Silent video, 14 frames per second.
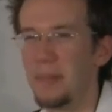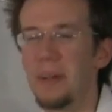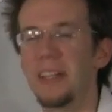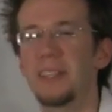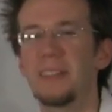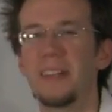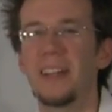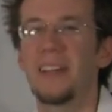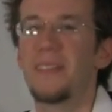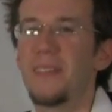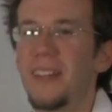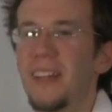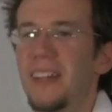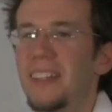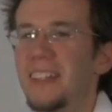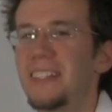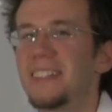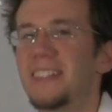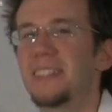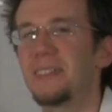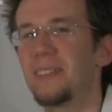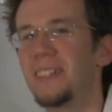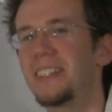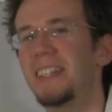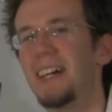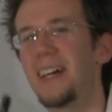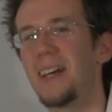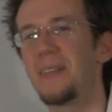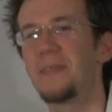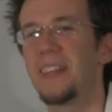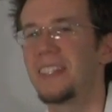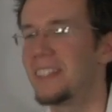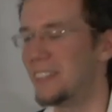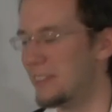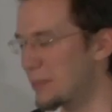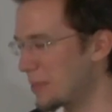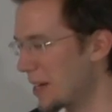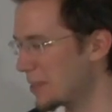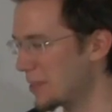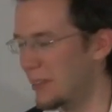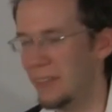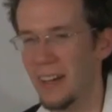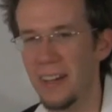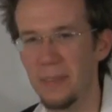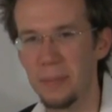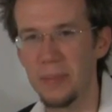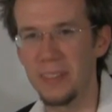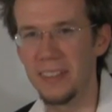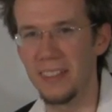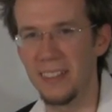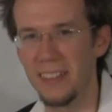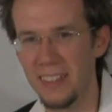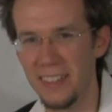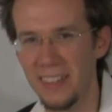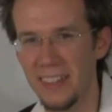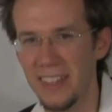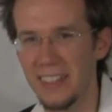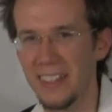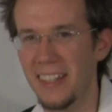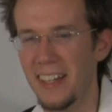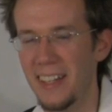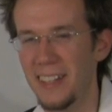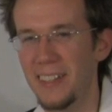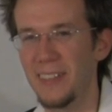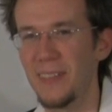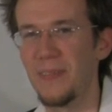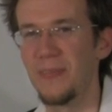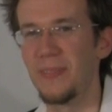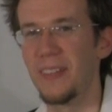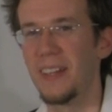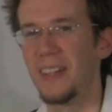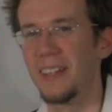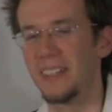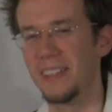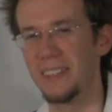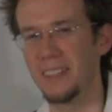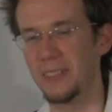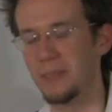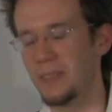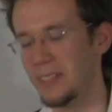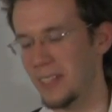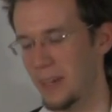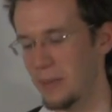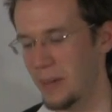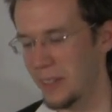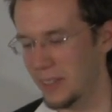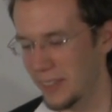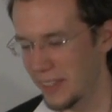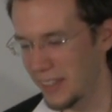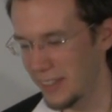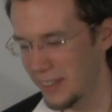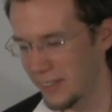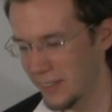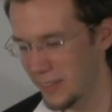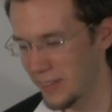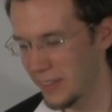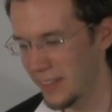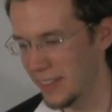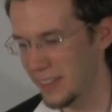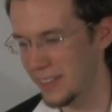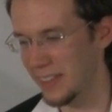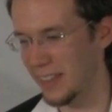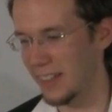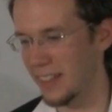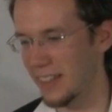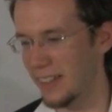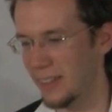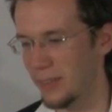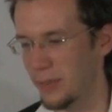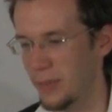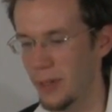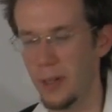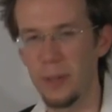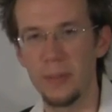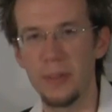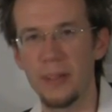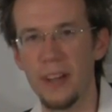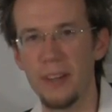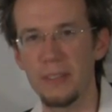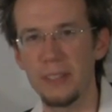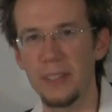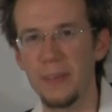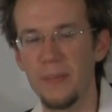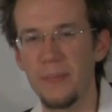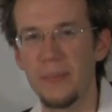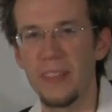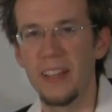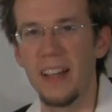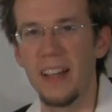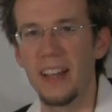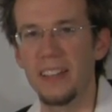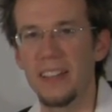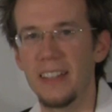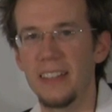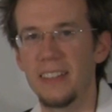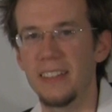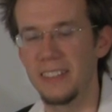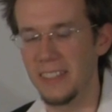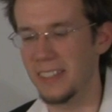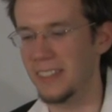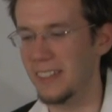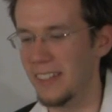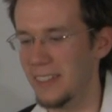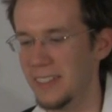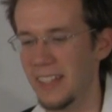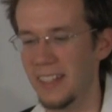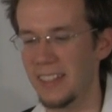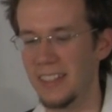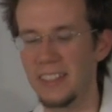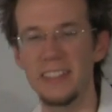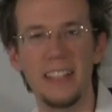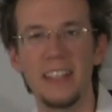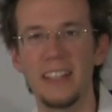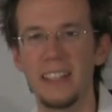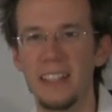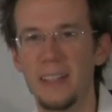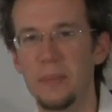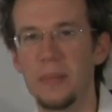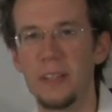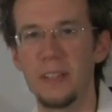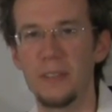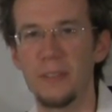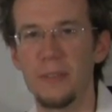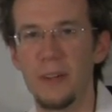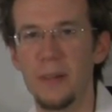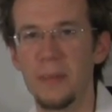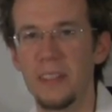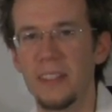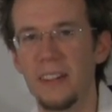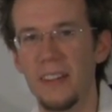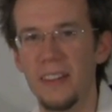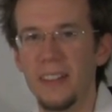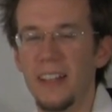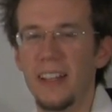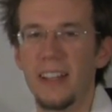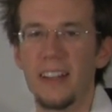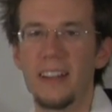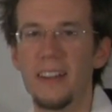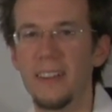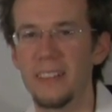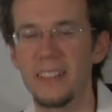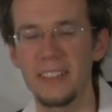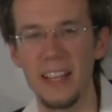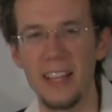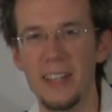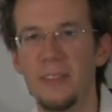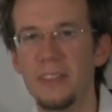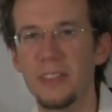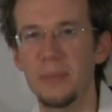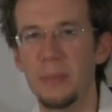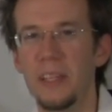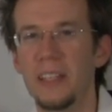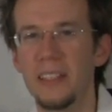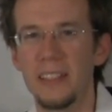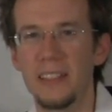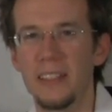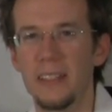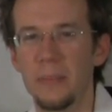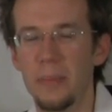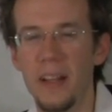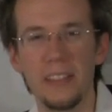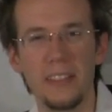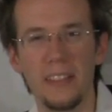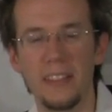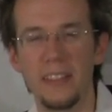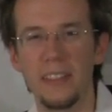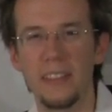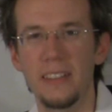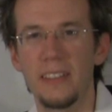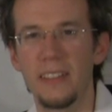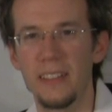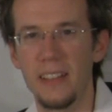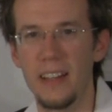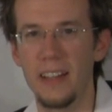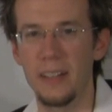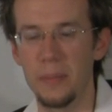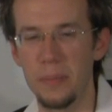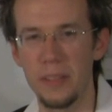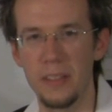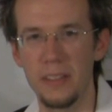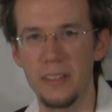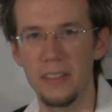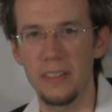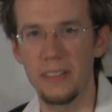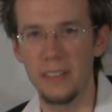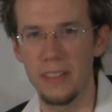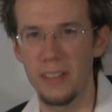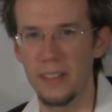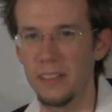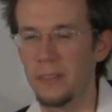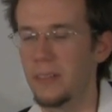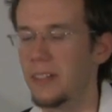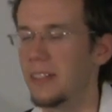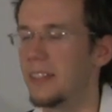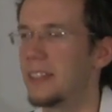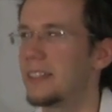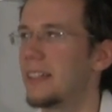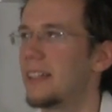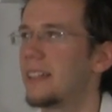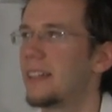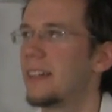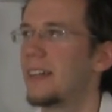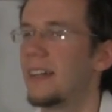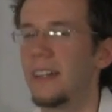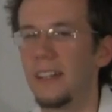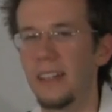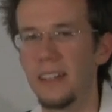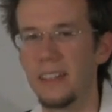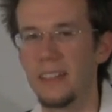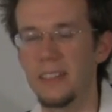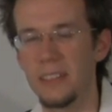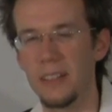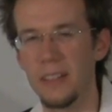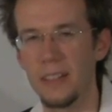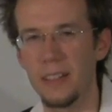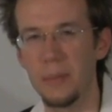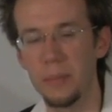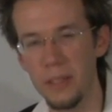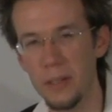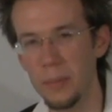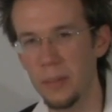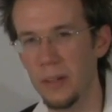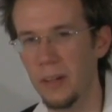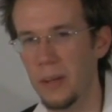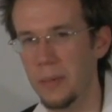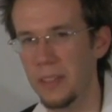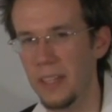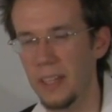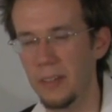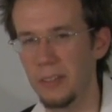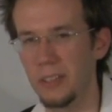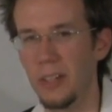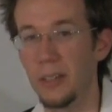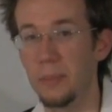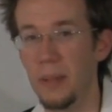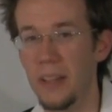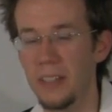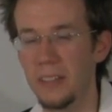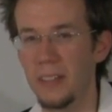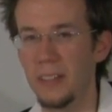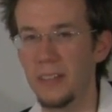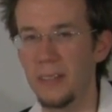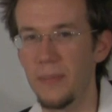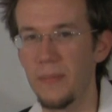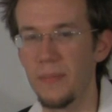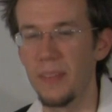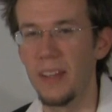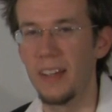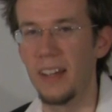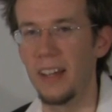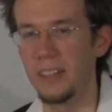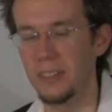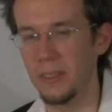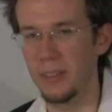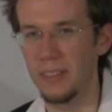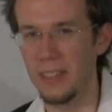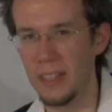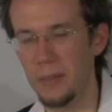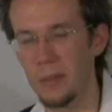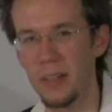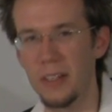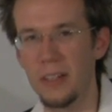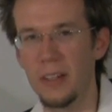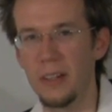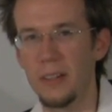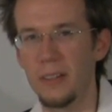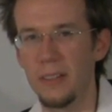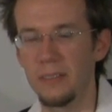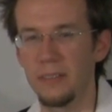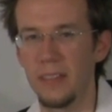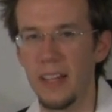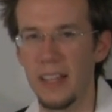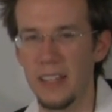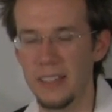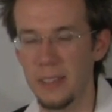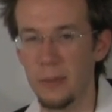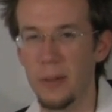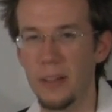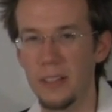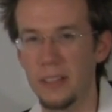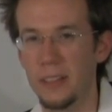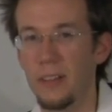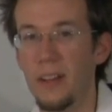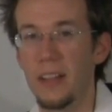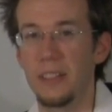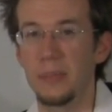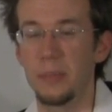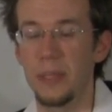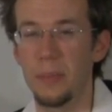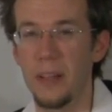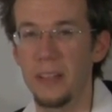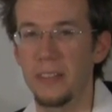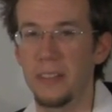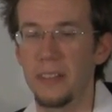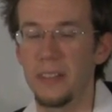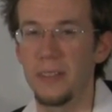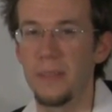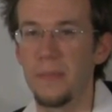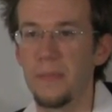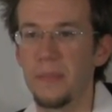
By the way, there's this one time, it just reminded me when I put the th at the end, there's this one time I was looking through this forum or whatever, and then there's this geek computer forum, and they're all like, oh, does anyone speak the Python computer? Well, they said there's a computer programming language called Python, and so they want to know, I guess they wanted to know how to speak Python.